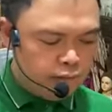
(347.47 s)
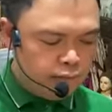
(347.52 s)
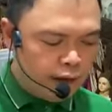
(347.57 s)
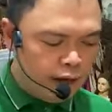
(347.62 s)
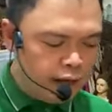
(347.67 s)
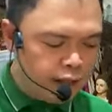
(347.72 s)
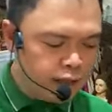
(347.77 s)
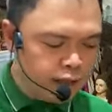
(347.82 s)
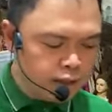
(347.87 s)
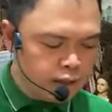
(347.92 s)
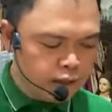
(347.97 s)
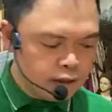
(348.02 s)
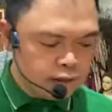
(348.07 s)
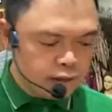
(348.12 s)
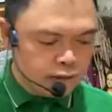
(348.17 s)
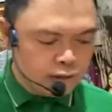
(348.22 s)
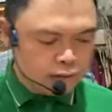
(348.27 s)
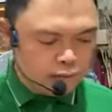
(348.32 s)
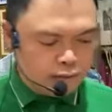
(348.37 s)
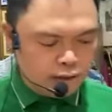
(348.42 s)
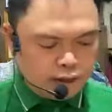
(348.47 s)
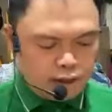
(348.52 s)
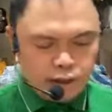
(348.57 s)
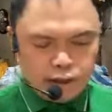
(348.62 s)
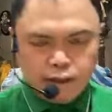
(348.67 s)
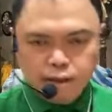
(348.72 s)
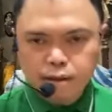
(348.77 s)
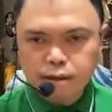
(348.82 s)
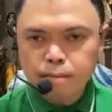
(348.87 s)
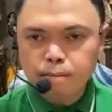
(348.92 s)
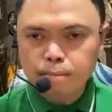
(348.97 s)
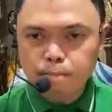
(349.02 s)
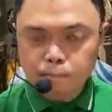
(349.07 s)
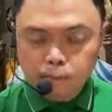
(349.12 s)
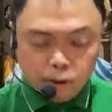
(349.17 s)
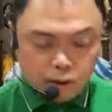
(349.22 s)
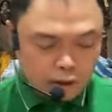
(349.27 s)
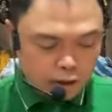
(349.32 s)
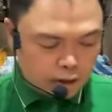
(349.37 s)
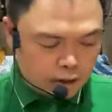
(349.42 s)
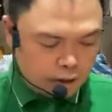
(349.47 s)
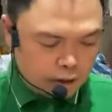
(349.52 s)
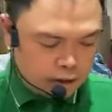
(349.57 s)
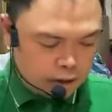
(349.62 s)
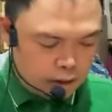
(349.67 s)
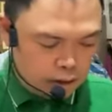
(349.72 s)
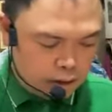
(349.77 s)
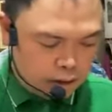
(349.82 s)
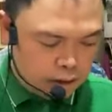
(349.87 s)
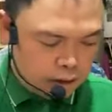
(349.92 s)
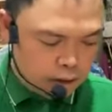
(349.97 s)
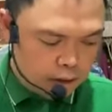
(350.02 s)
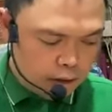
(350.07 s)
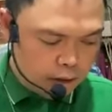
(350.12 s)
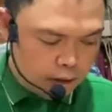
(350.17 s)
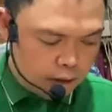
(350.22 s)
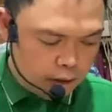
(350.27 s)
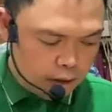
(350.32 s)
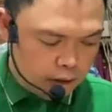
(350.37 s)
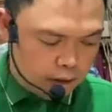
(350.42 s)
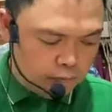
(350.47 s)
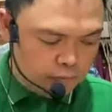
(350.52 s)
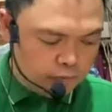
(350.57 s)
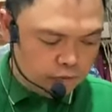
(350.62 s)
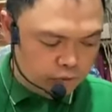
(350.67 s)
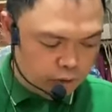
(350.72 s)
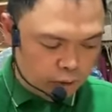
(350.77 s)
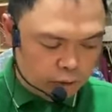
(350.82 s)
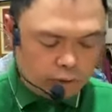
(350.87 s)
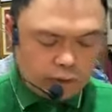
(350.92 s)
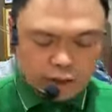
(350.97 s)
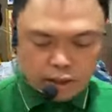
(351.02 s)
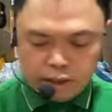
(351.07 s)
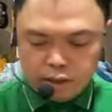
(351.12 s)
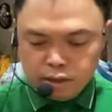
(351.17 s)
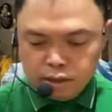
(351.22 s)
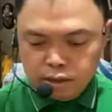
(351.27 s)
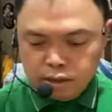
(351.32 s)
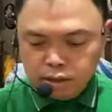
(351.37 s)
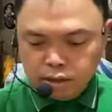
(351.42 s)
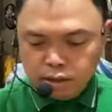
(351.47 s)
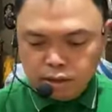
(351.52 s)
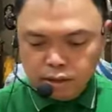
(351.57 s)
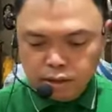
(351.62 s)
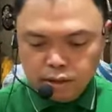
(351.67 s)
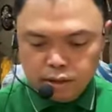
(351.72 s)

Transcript: right into the book of Jonah,